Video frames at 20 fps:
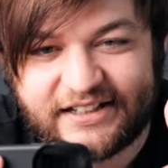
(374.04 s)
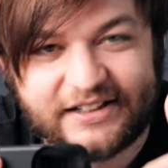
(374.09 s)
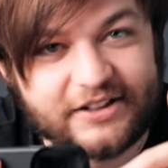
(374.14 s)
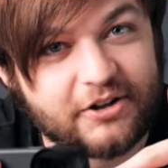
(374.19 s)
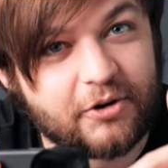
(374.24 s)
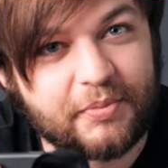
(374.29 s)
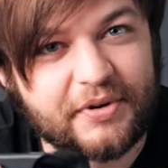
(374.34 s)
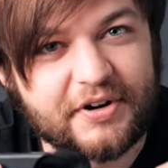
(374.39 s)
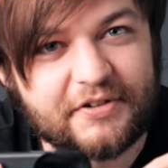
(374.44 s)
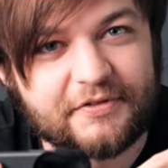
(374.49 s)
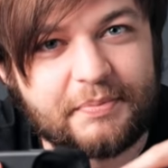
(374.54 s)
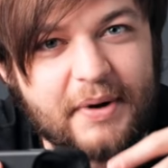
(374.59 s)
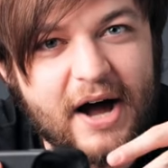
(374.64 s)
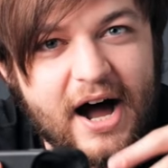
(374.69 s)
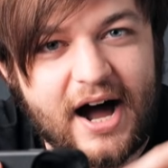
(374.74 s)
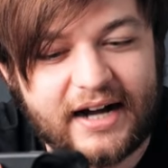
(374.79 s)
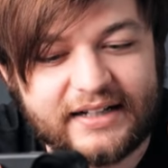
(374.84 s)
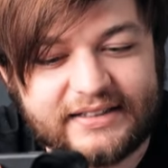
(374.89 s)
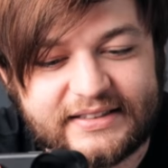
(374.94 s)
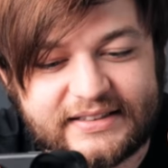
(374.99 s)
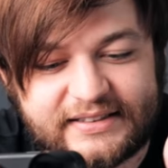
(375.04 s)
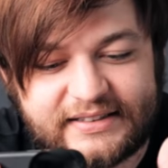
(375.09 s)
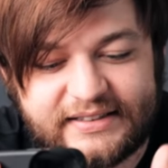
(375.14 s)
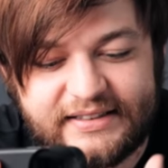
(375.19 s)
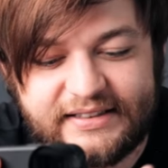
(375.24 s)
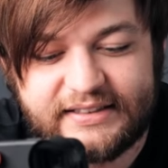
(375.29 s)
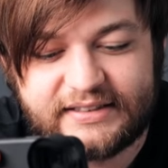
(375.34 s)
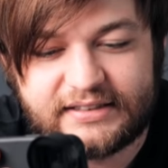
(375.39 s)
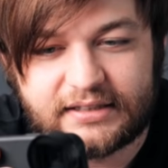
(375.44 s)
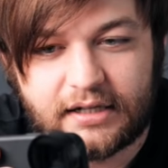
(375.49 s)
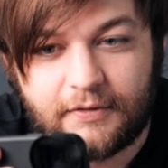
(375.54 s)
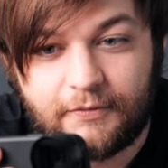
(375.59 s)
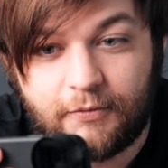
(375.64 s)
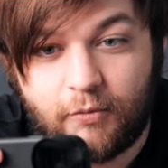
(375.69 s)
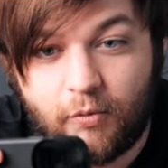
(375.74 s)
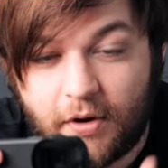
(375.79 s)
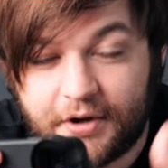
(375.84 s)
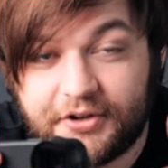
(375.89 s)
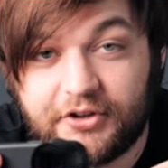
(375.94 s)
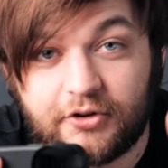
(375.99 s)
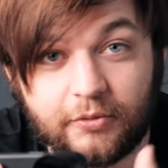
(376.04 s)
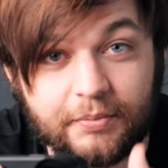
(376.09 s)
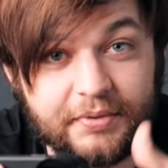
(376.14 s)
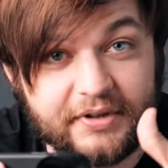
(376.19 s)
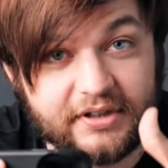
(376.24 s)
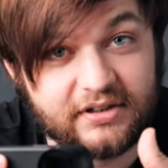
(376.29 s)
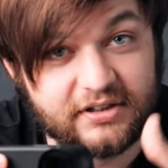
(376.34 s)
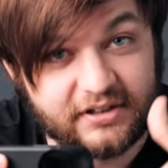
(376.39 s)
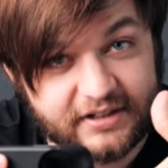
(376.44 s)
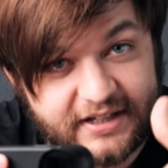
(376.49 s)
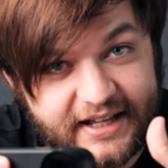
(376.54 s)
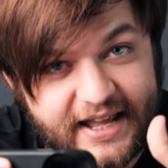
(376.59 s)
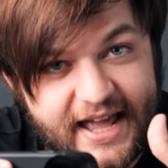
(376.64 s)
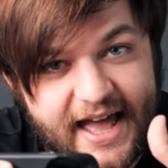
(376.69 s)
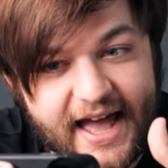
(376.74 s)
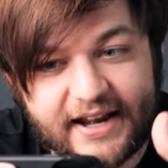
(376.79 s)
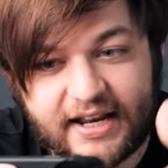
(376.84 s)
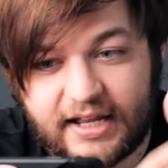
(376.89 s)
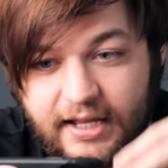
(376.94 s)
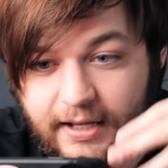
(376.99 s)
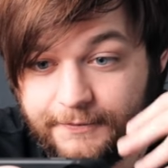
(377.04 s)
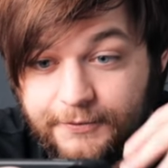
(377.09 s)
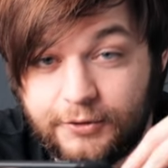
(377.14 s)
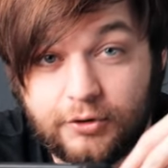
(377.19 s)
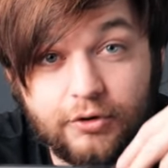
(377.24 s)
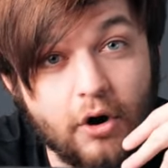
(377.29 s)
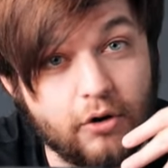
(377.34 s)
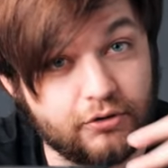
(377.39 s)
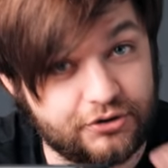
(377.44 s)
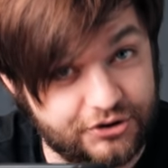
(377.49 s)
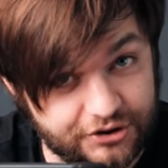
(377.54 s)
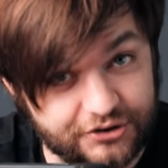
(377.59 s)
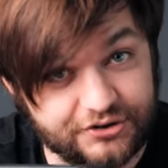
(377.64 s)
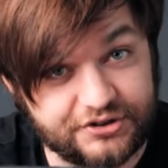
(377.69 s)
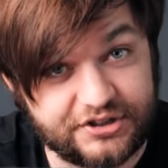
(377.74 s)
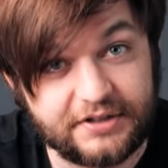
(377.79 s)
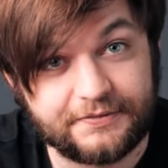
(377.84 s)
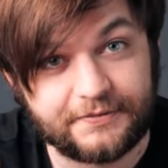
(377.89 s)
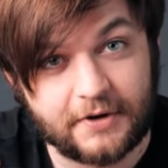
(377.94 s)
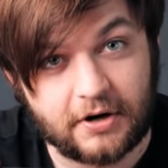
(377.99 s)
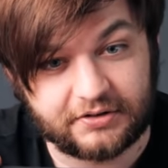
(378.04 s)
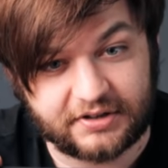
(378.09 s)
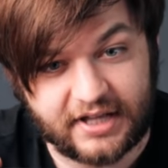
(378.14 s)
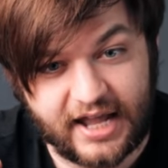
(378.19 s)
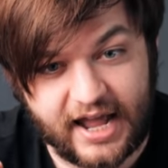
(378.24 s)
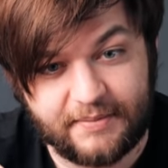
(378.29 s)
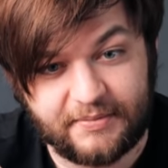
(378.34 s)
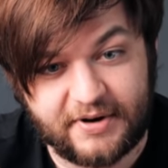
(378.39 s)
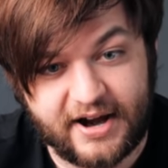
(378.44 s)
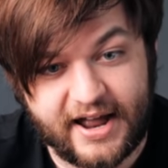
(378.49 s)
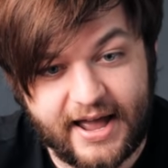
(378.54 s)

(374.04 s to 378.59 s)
a little bit of behind the scenes of what you'll be looking at if you go to your default camera